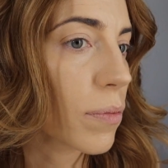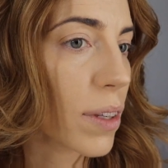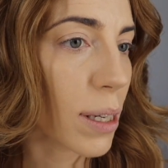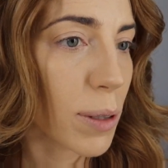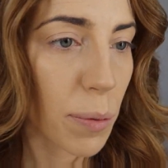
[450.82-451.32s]

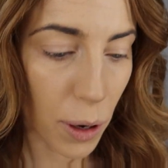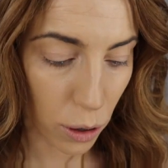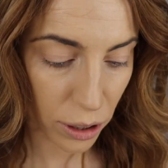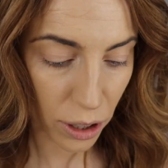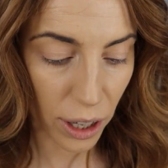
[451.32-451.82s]
Seems to be
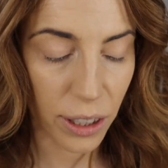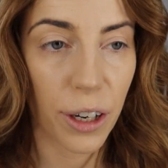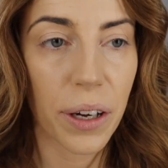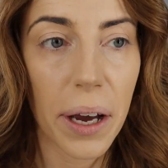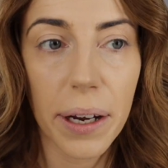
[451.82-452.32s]

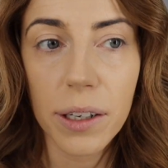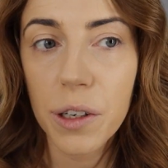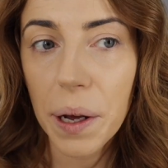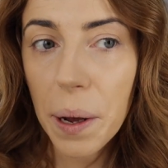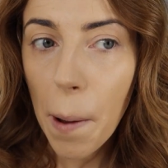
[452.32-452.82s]
oxidising okay
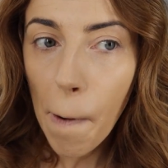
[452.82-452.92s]
actually.